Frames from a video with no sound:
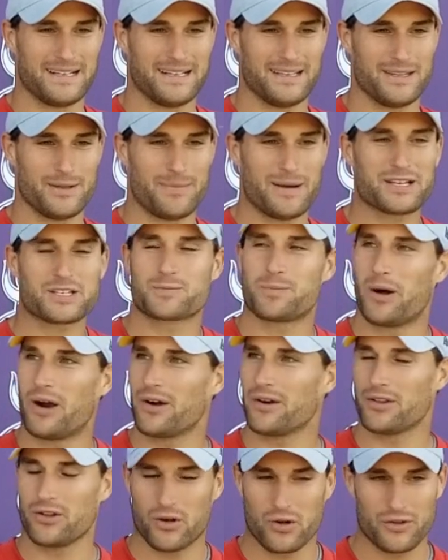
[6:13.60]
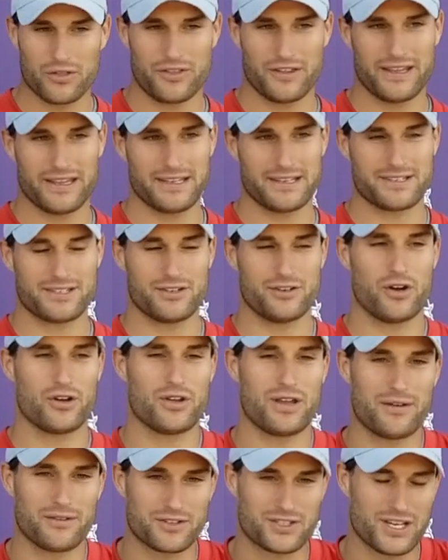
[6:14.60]
the best part of the whole thing is,
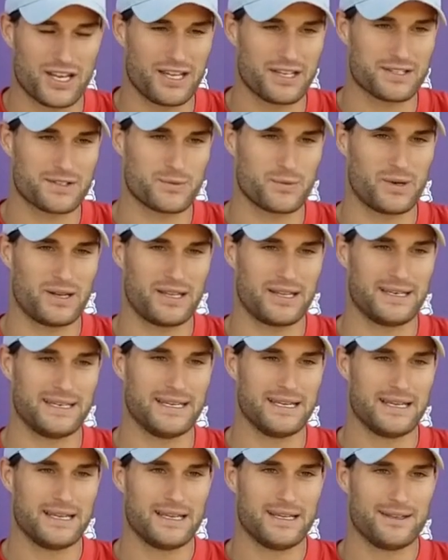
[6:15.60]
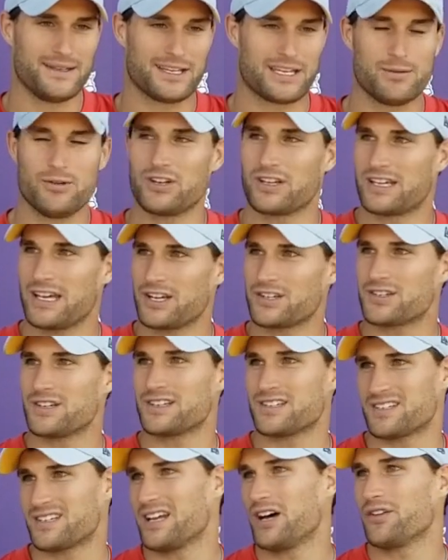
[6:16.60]
you have a chance when the communication
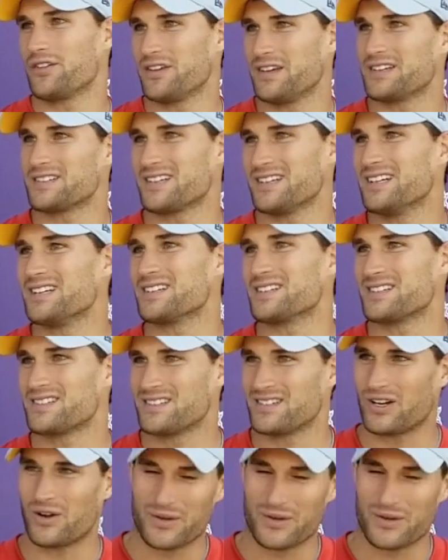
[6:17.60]
is as healthy as it is.